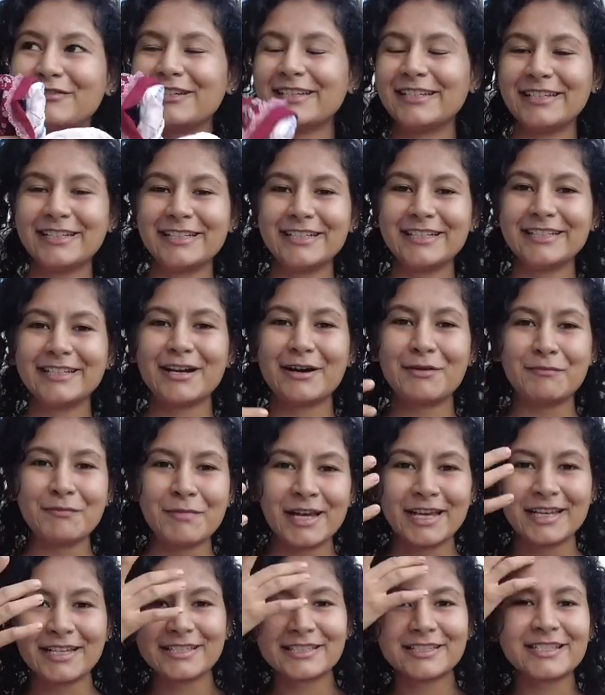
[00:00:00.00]
really
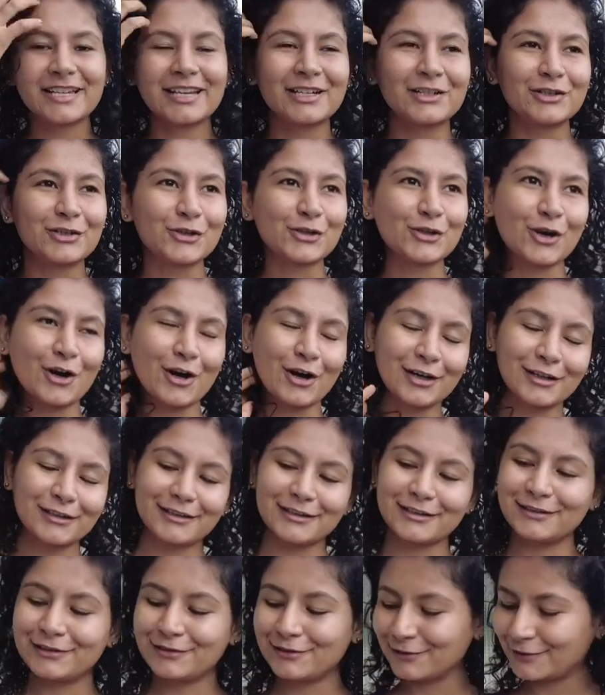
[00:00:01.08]
amazed and
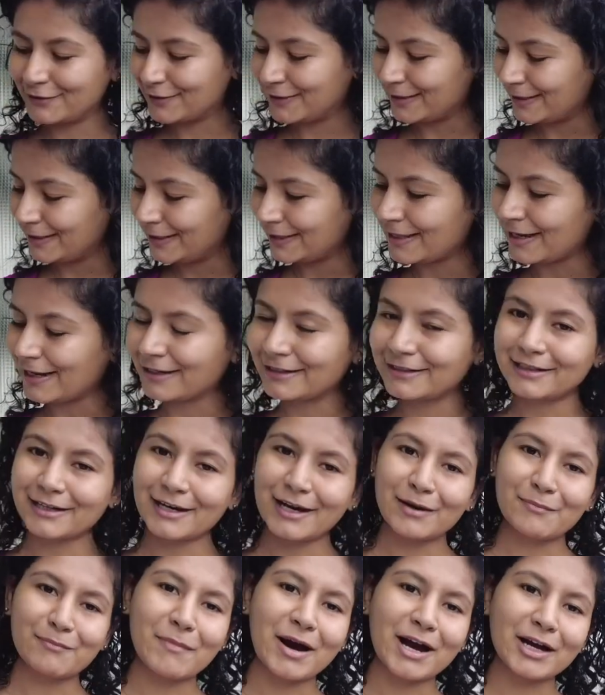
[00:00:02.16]
shocked to see, that
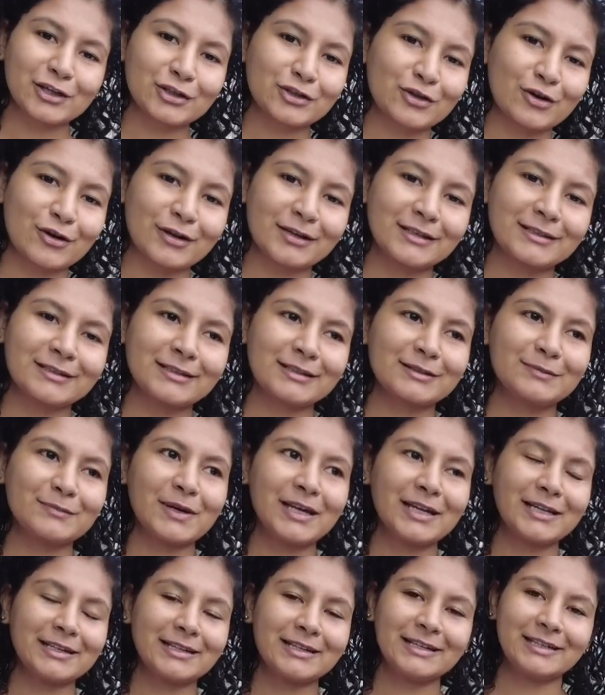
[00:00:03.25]
my choice is
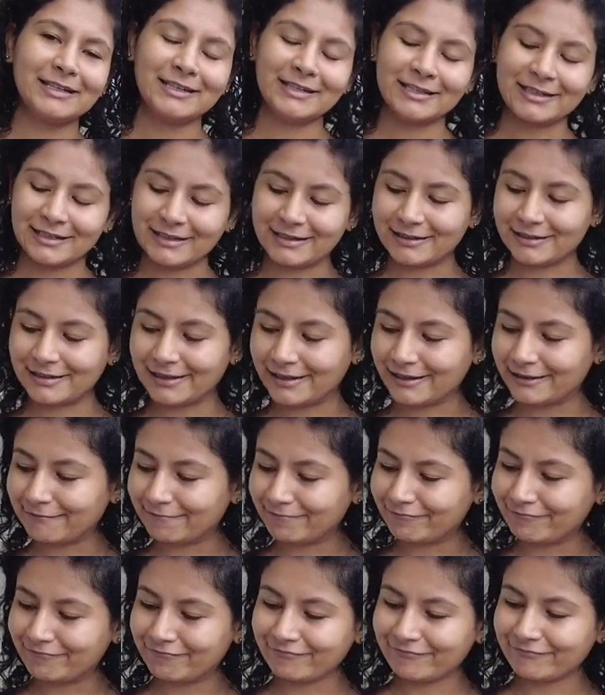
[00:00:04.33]
made in India. Like,
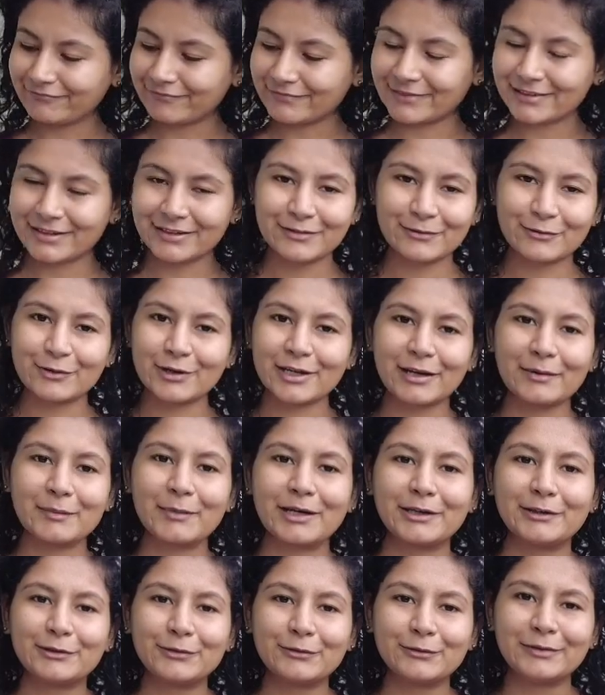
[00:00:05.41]
what am
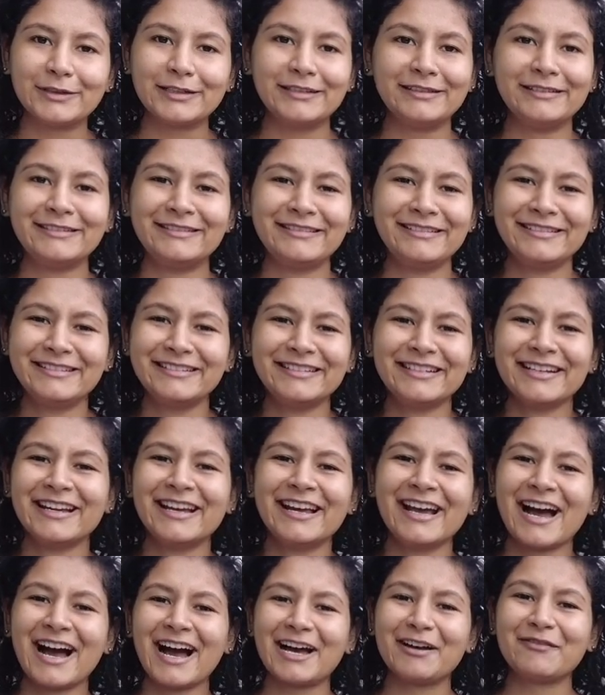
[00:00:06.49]
I doing?
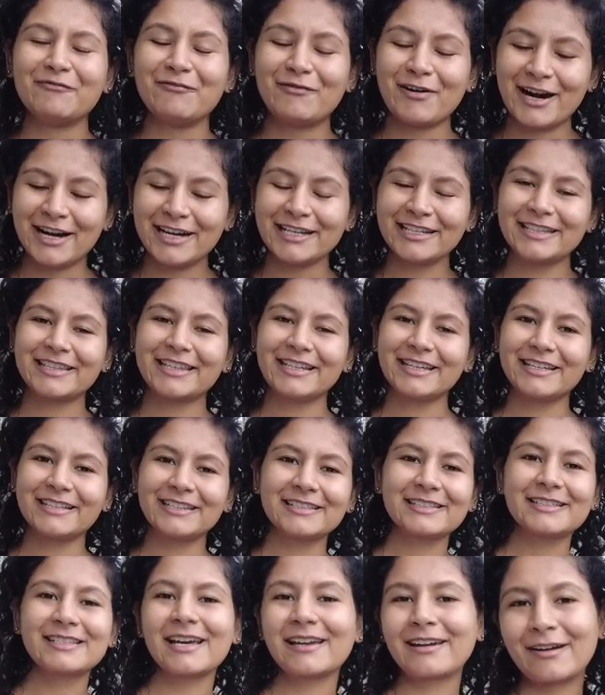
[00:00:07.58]
I'm buying
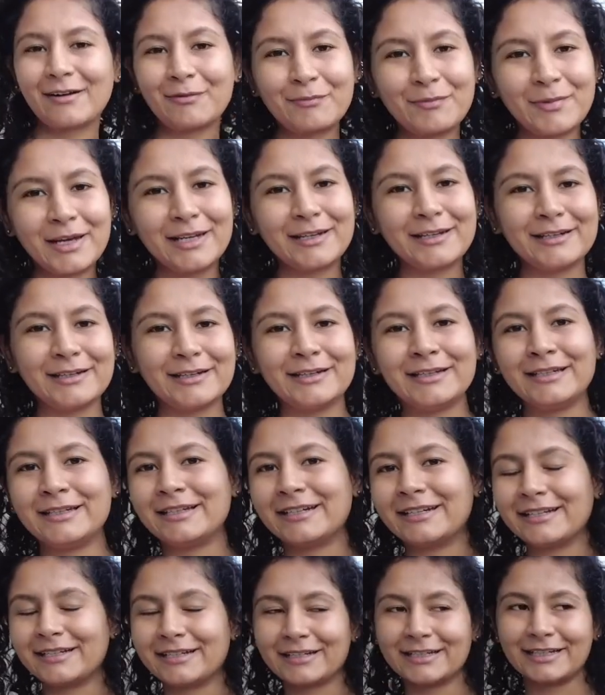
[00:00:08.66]
things that are made in
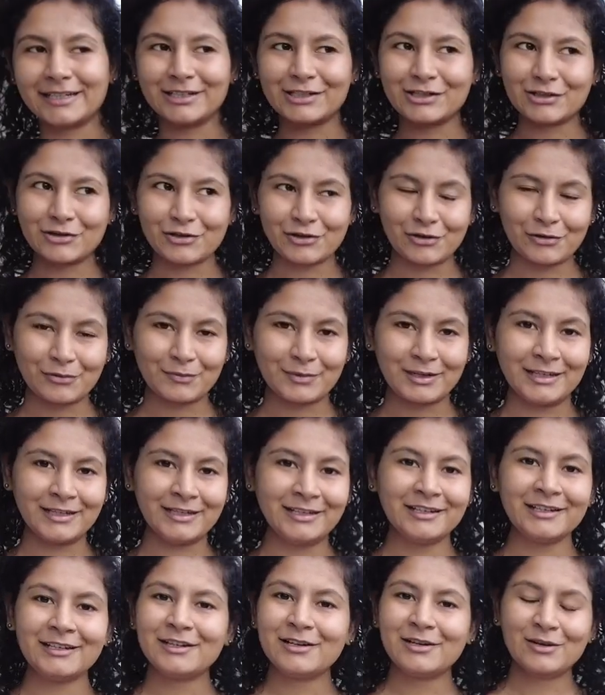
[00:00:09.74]
India in
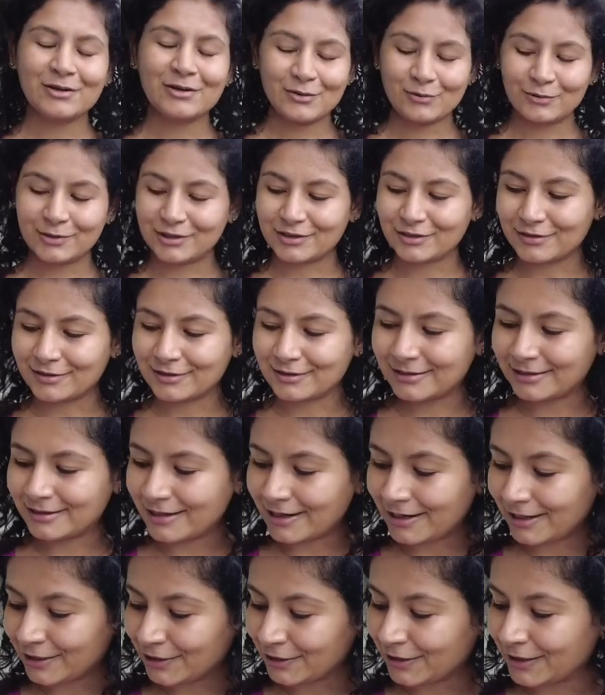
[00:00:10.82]
Germany, which is
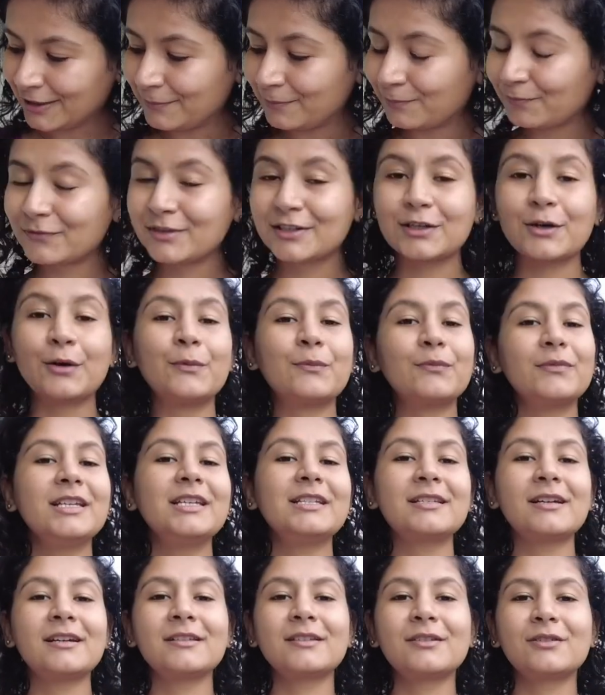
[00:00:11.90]
the irony. So
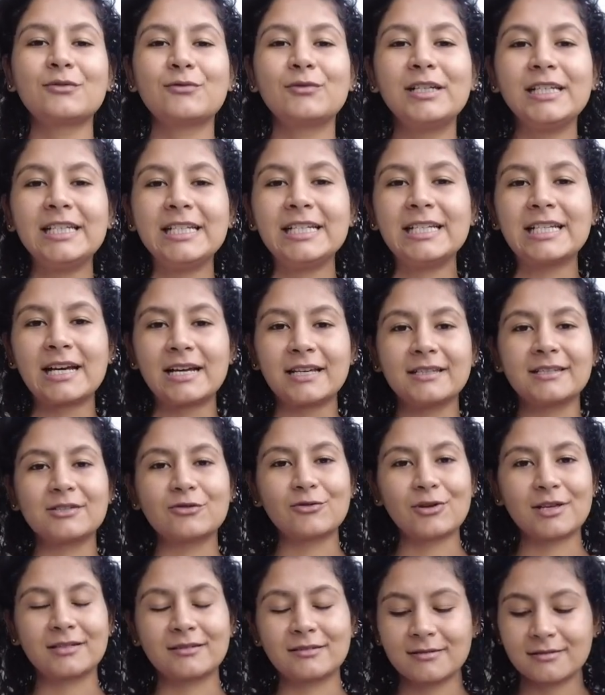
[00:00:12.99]
these are the really nice
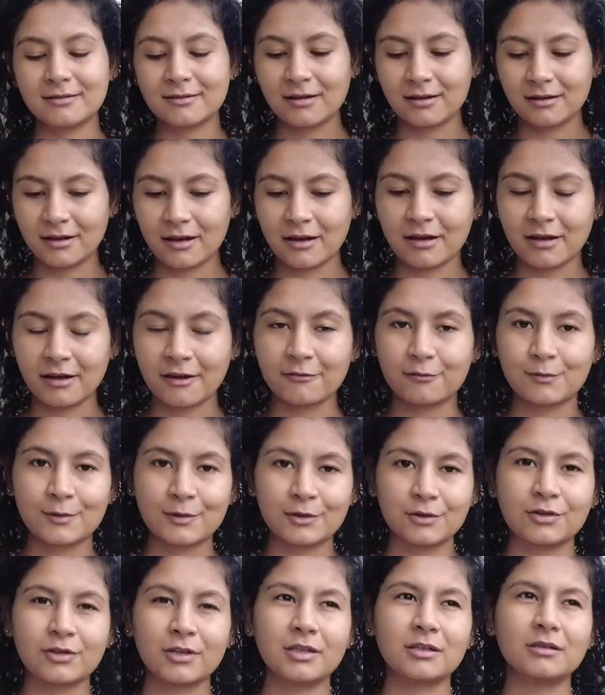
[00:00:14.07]
dresses that I have
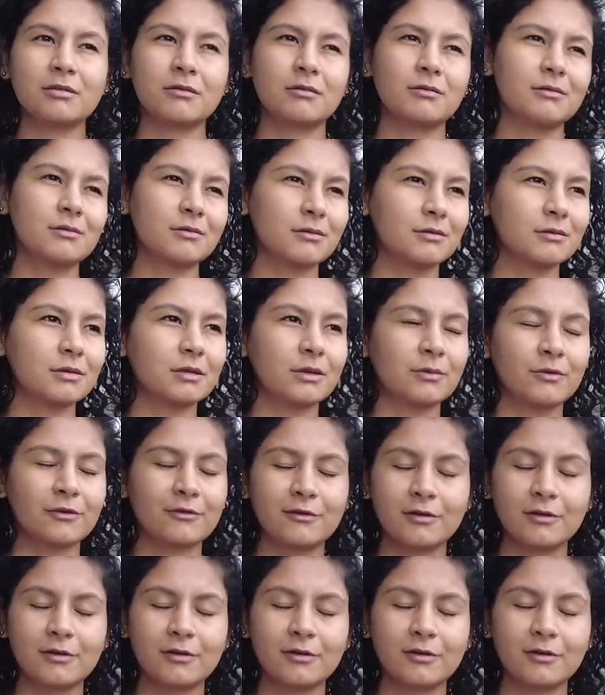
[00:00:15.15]
purchased, also some